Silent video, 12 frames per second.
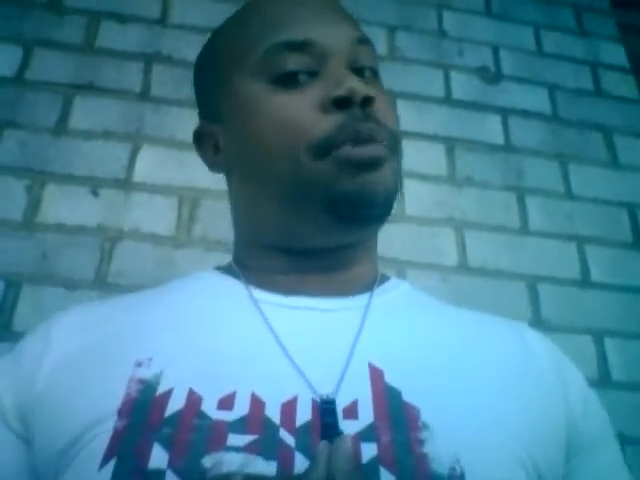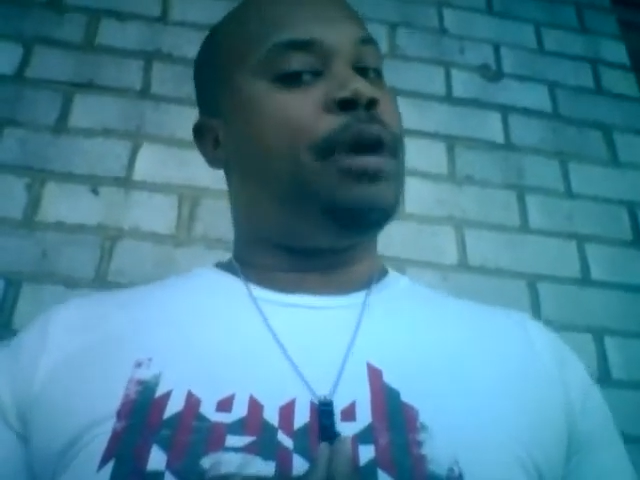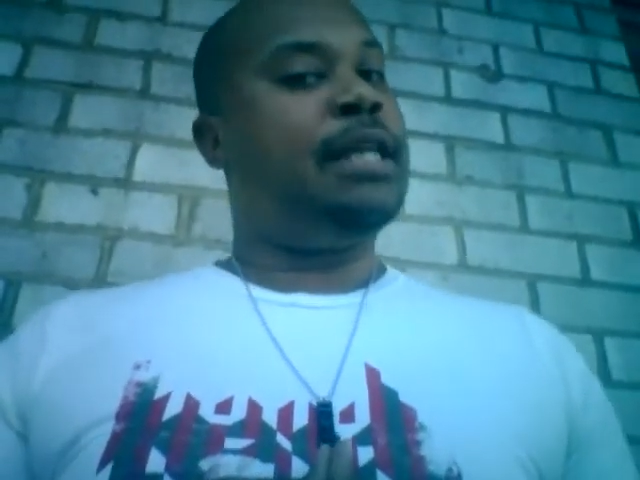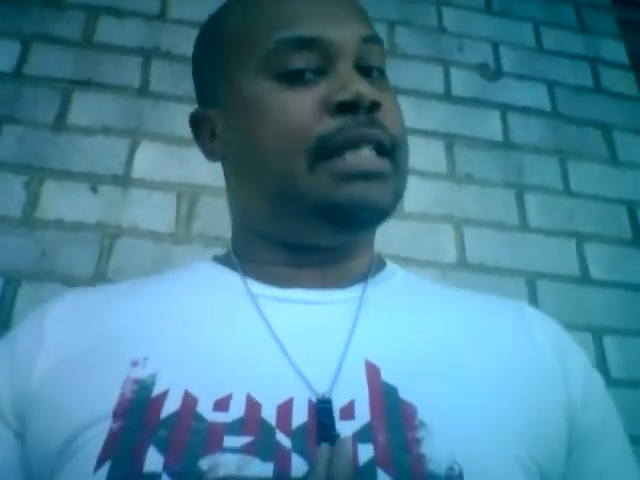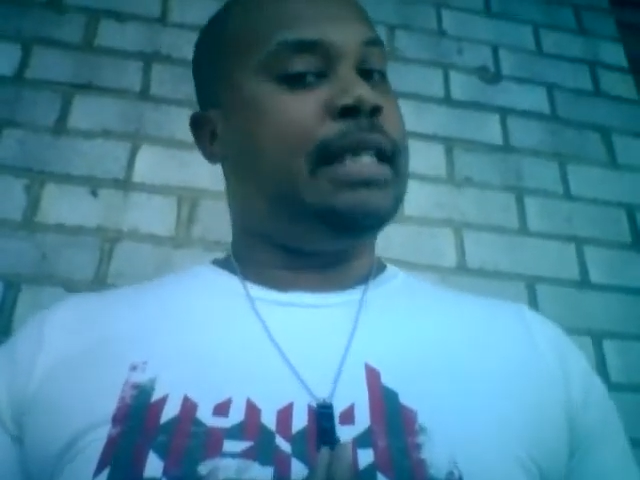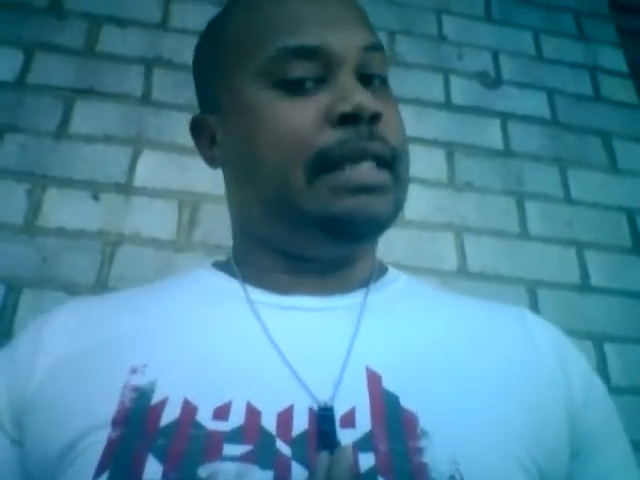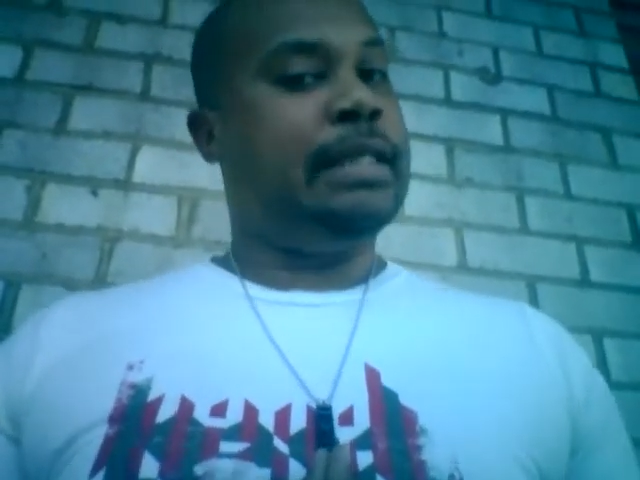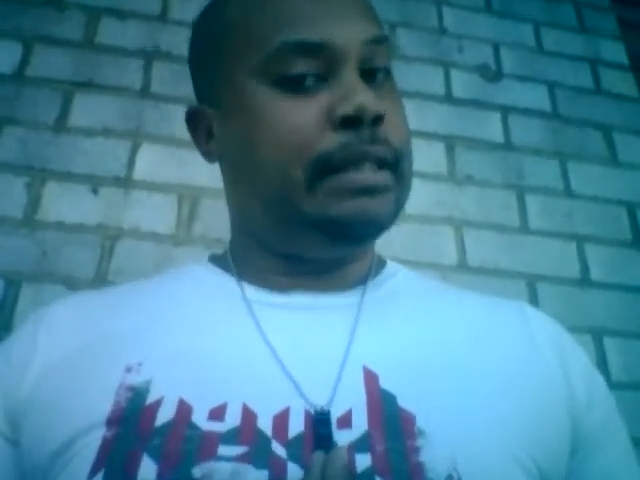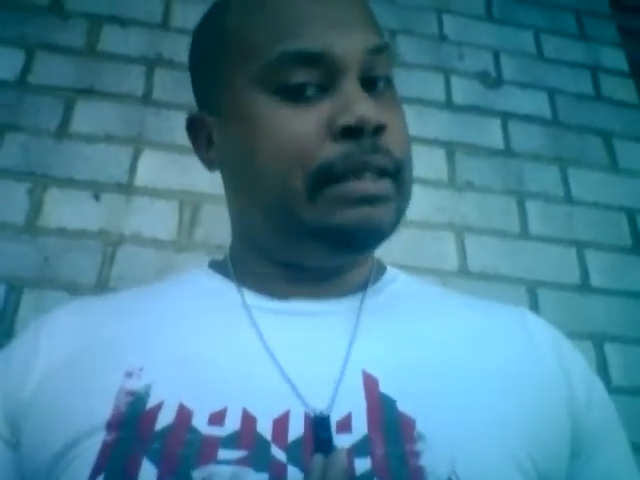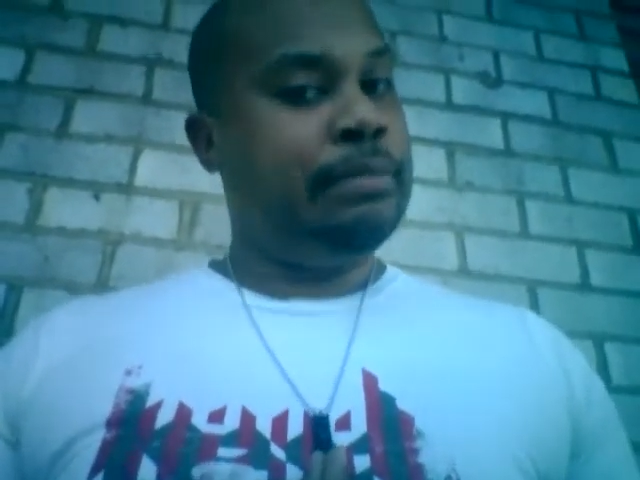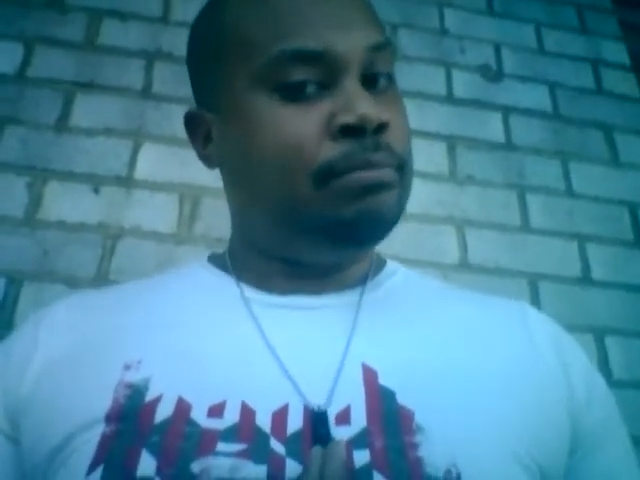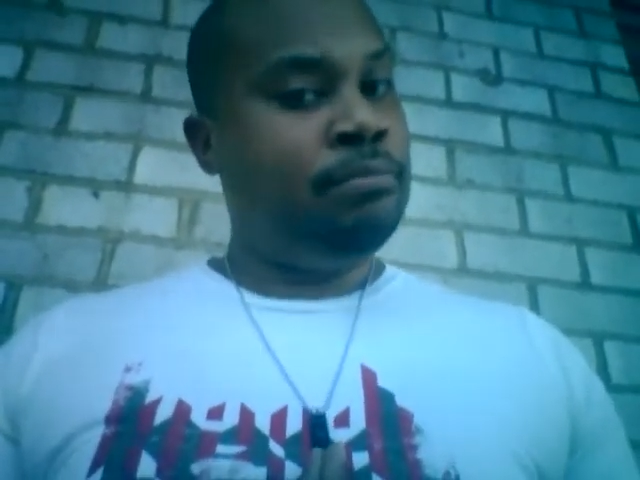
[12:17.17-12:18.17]
president,
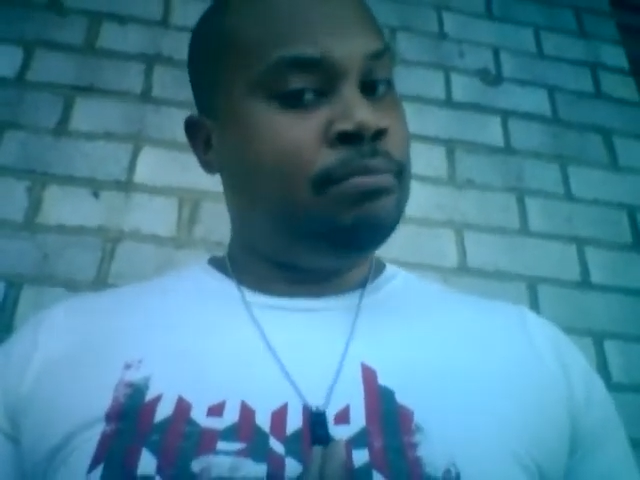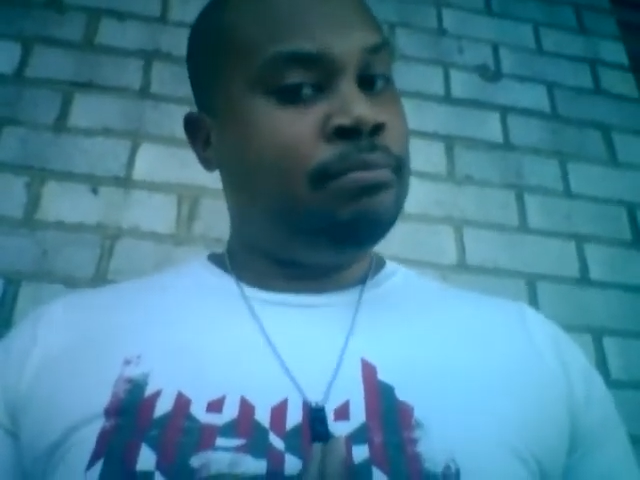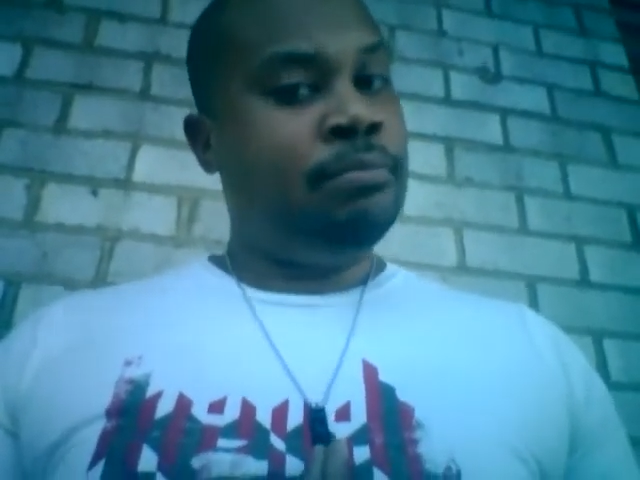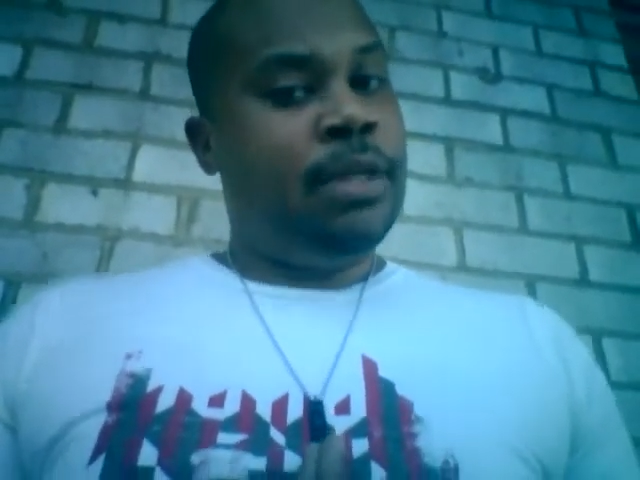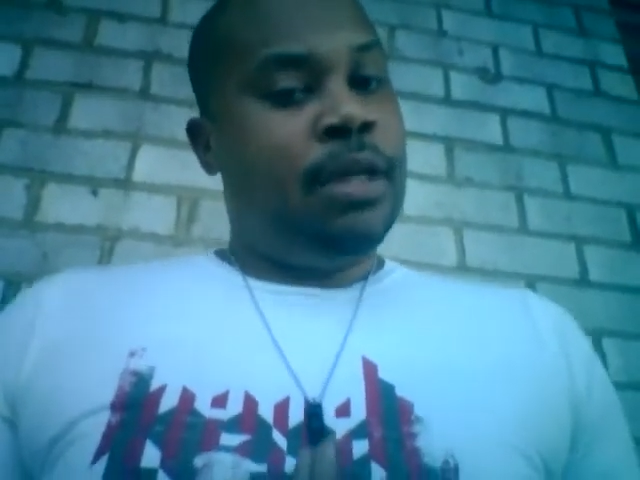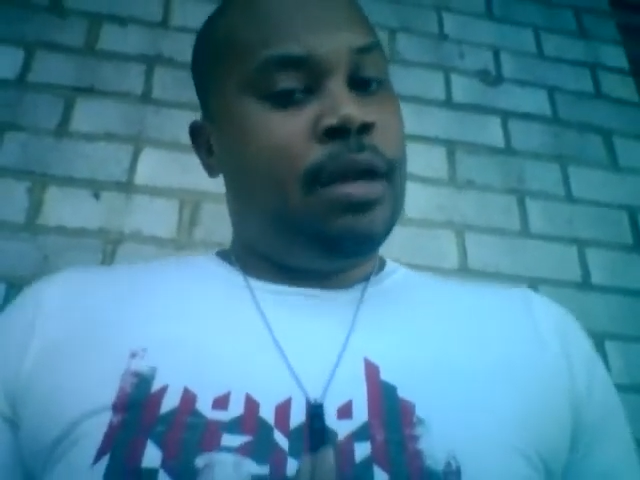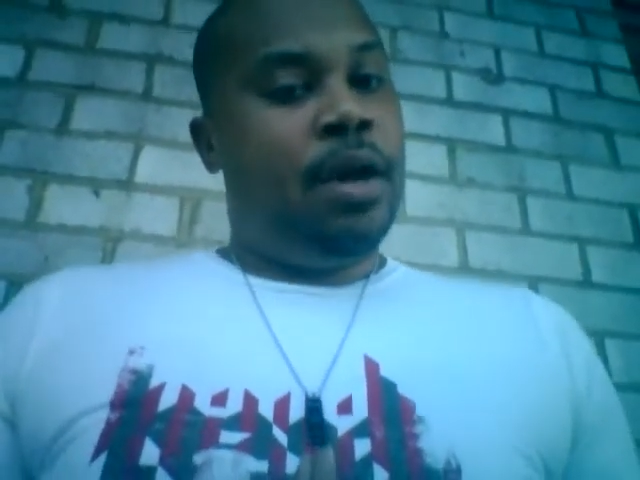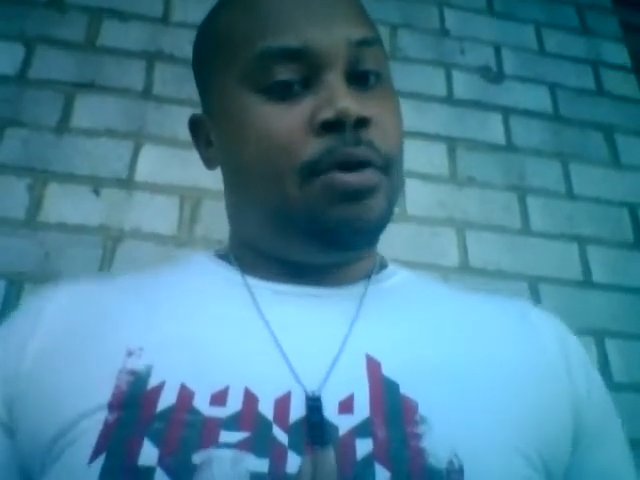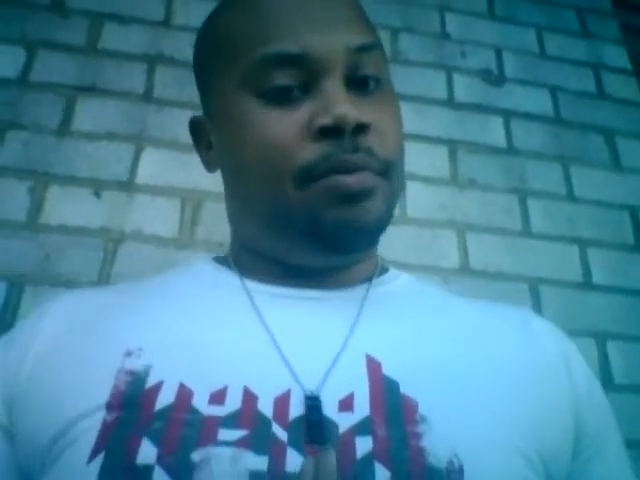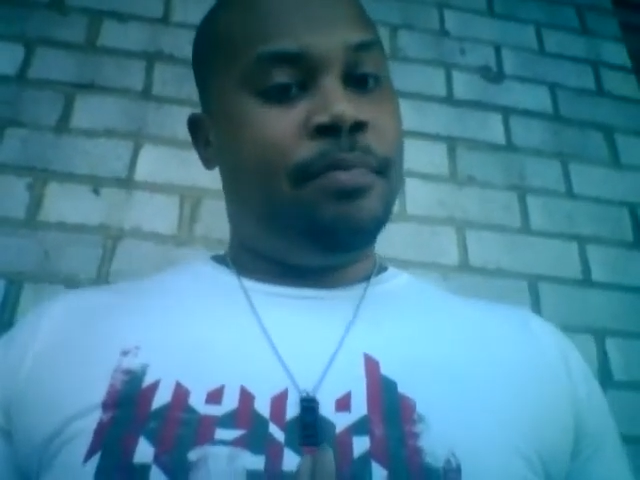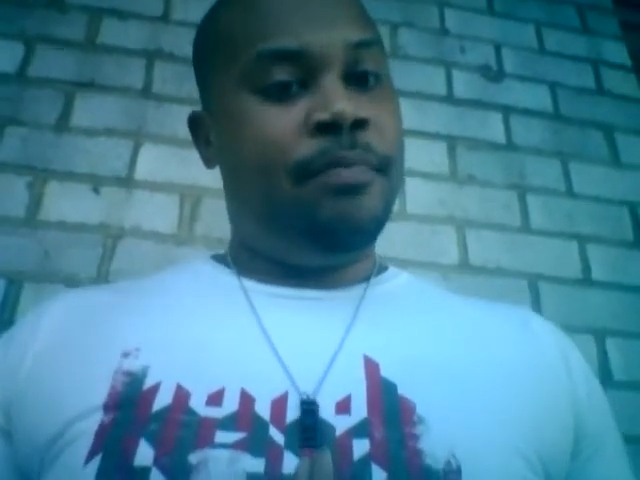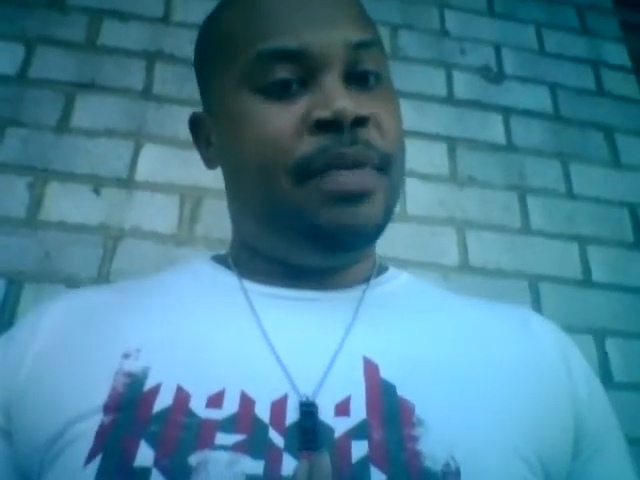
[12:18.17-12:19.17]
you know.